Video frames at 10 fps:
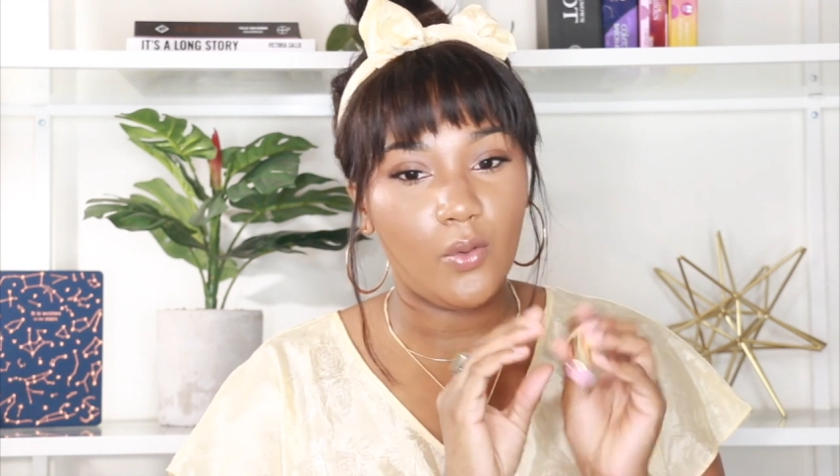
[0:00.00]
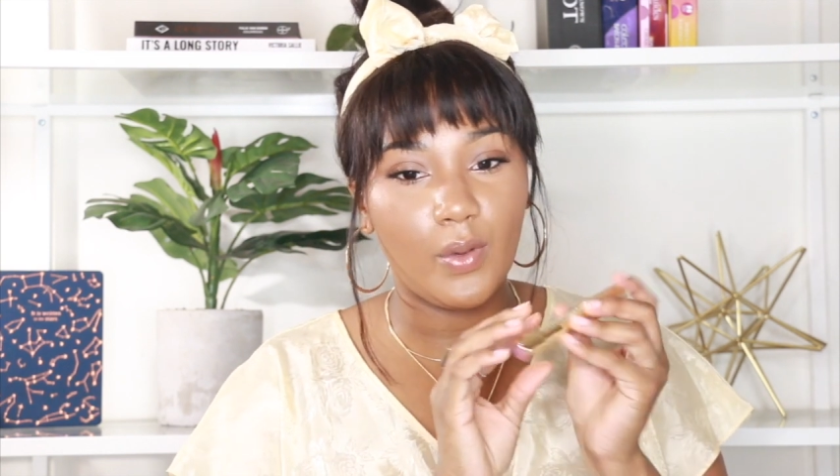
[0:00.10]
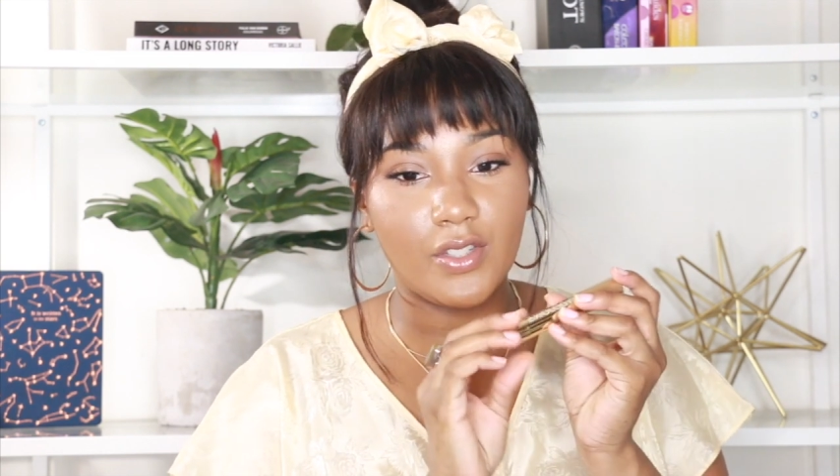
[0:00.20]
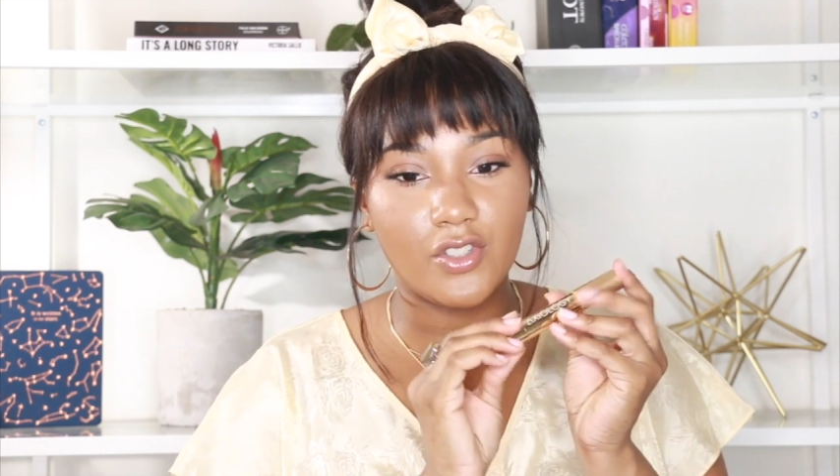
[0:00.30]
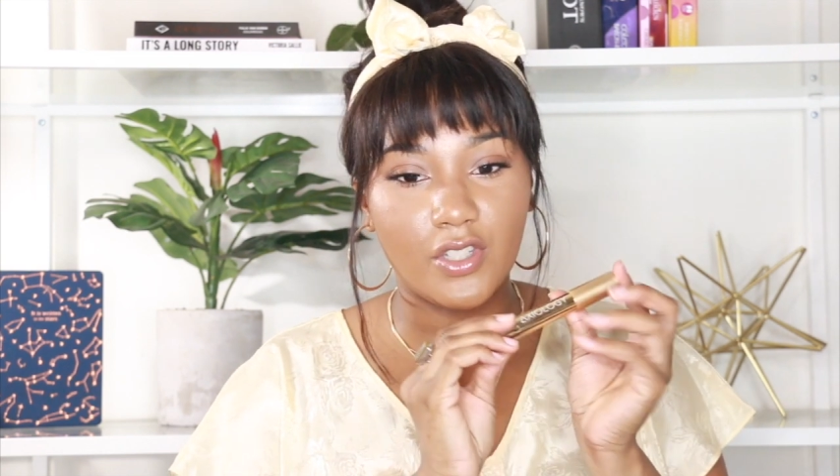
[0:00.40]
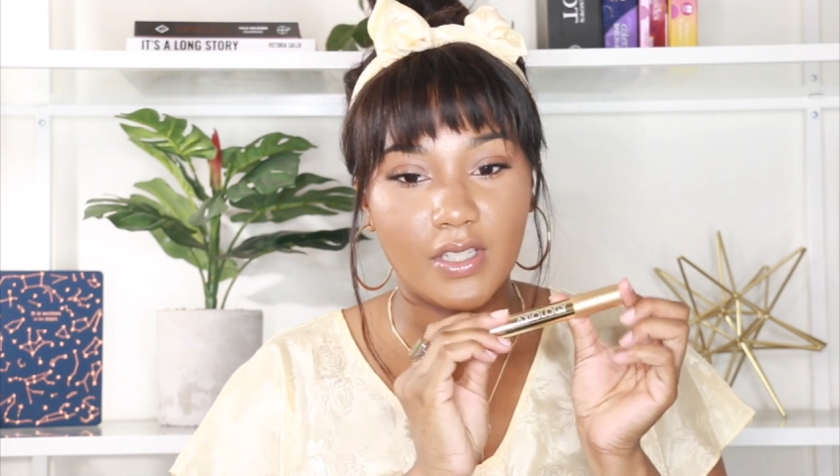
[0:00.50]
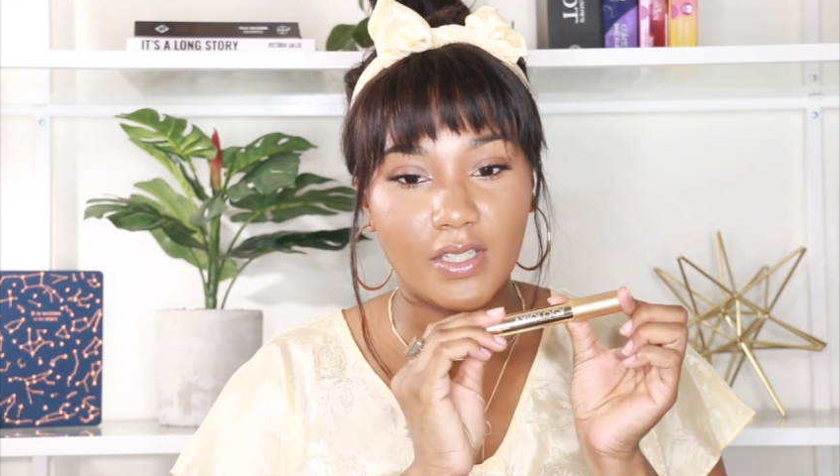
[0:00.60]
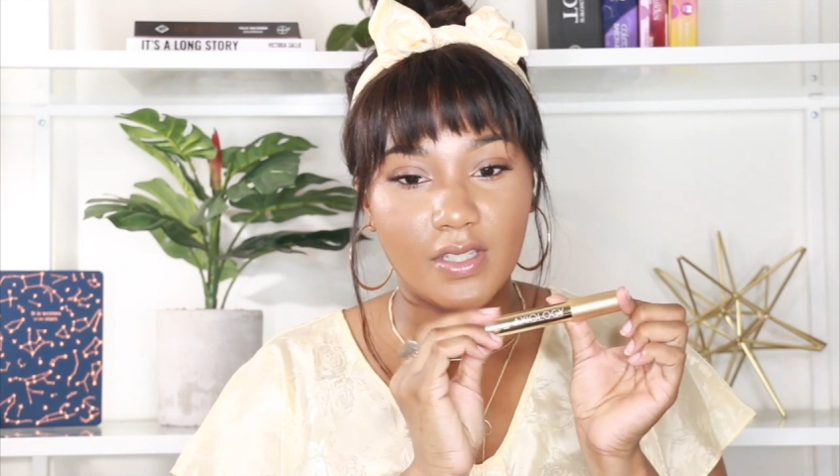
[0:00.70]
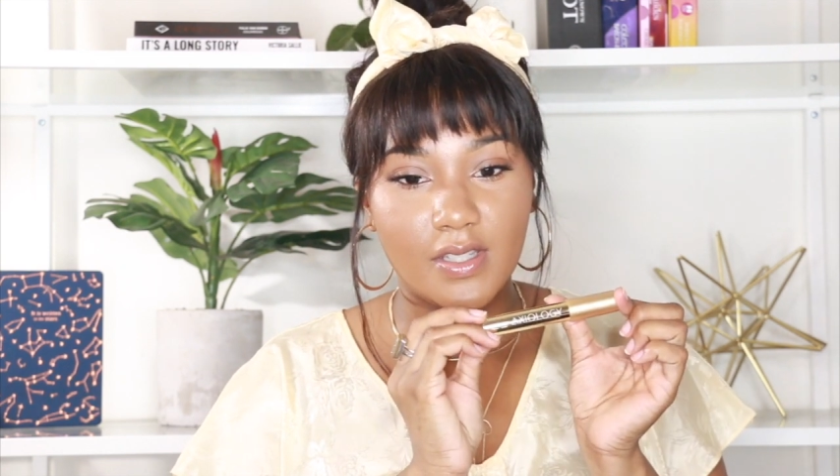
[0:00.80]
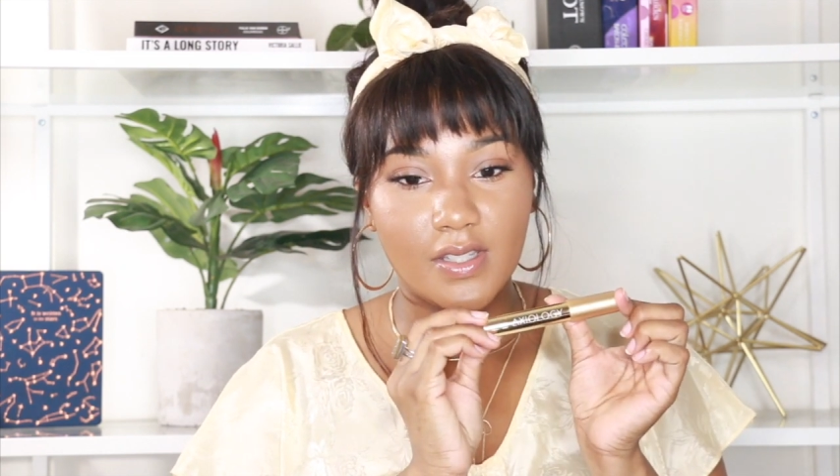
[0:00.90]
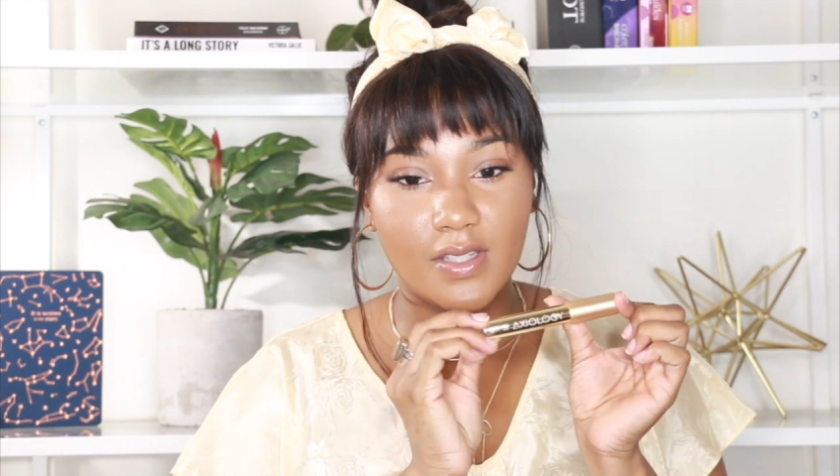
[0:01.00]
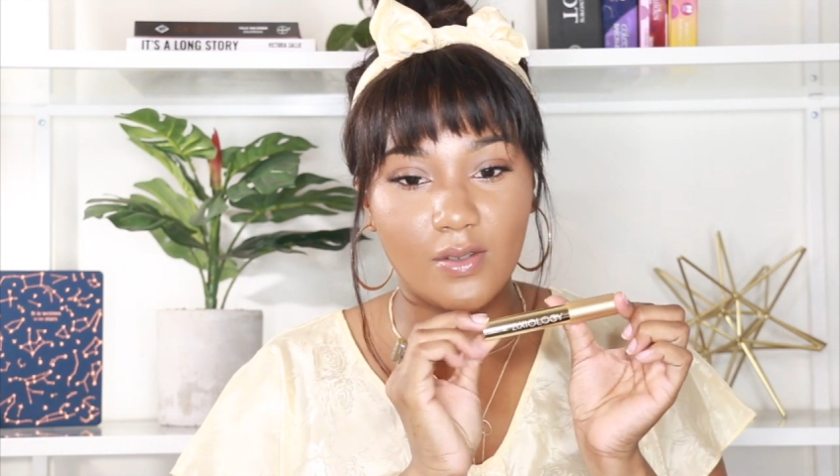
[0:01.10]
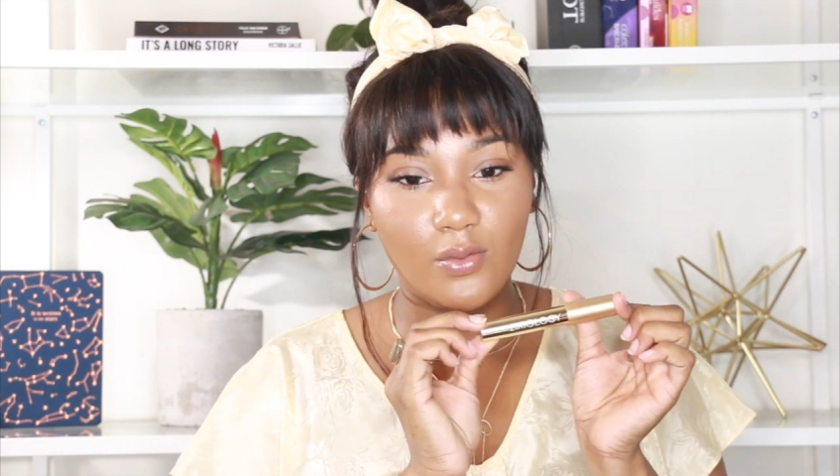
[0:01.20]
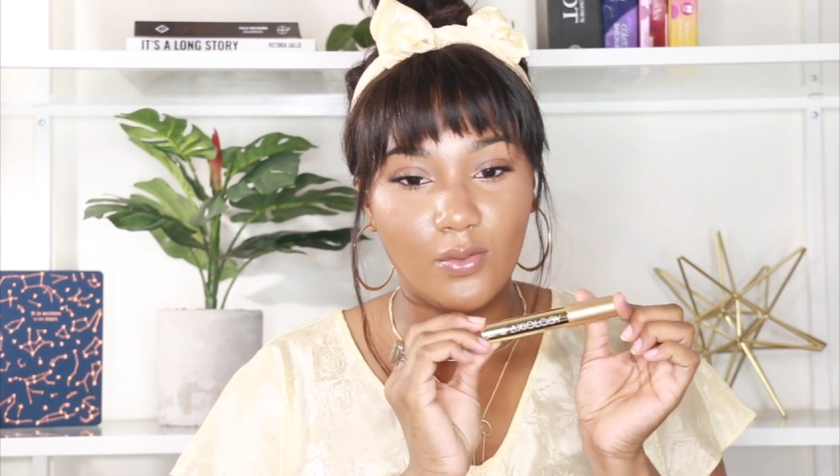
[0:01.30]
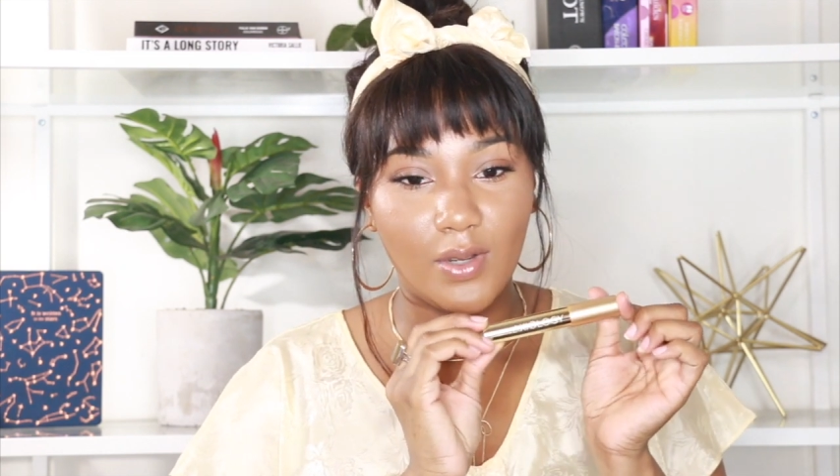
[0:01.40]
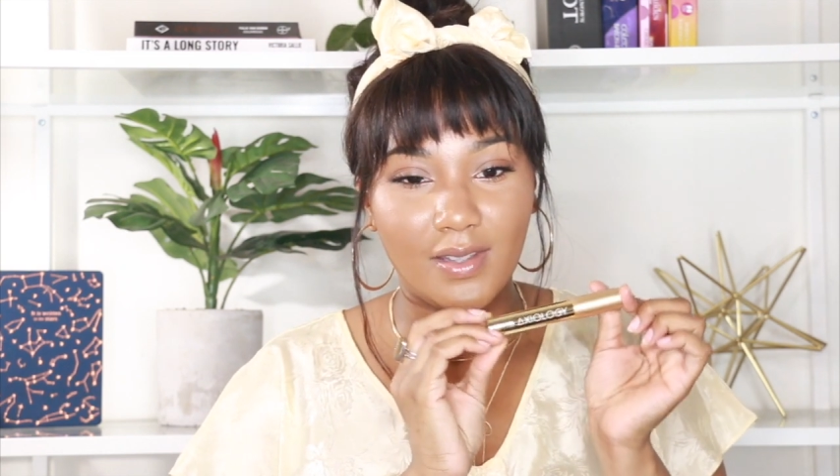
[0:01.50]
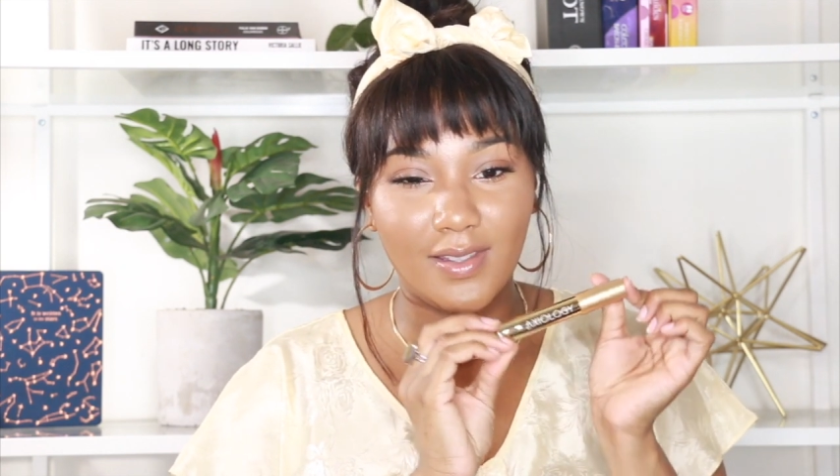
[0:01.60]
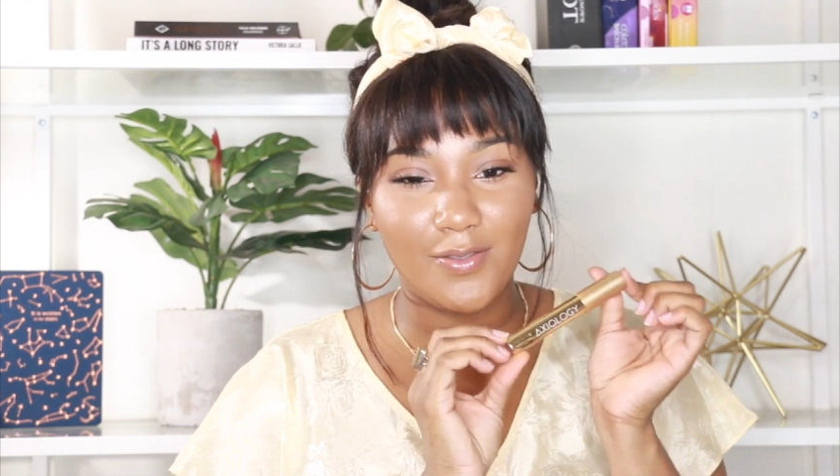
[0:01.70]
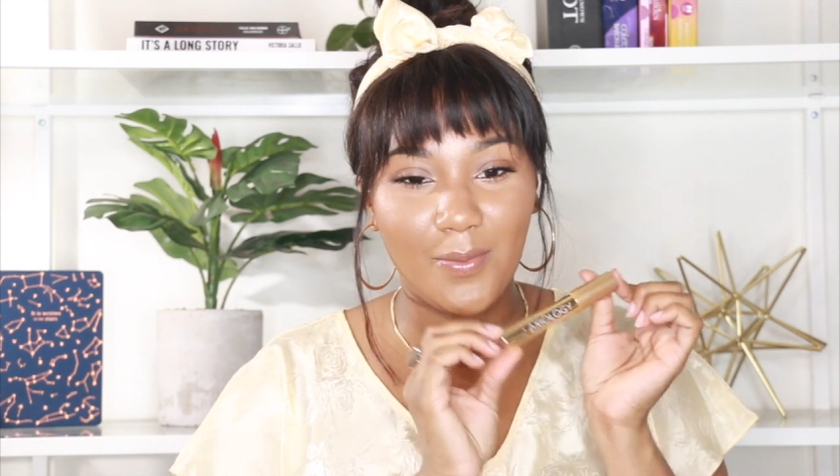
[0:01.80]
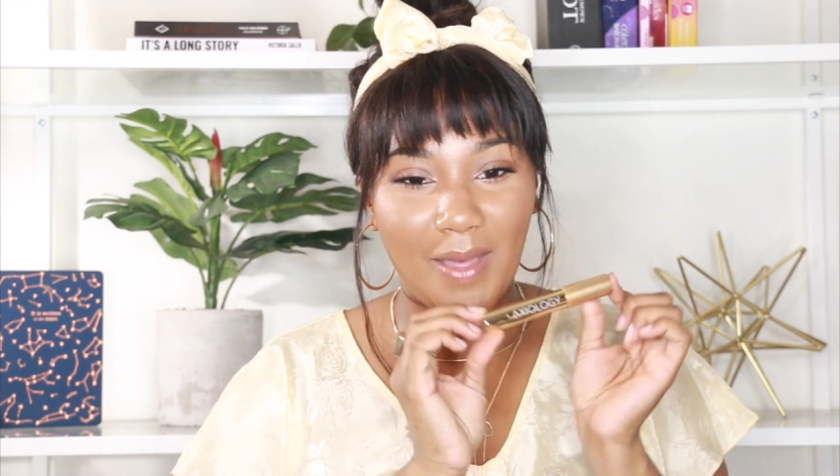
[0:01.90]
which is, I love the